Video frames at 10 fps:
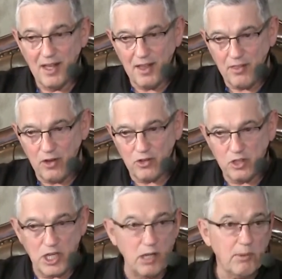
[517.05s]
There's a
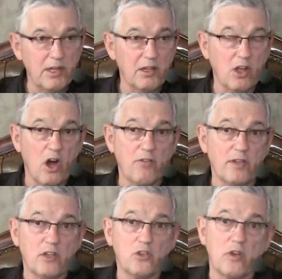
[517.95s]
gentleman in the golf
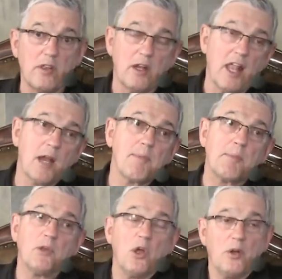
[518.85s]
industry that a lot of
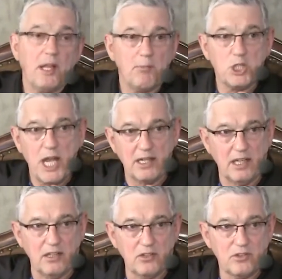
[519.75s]
people know named Jack
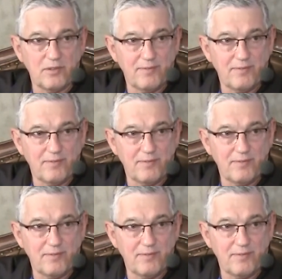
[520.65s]
Nicklaus.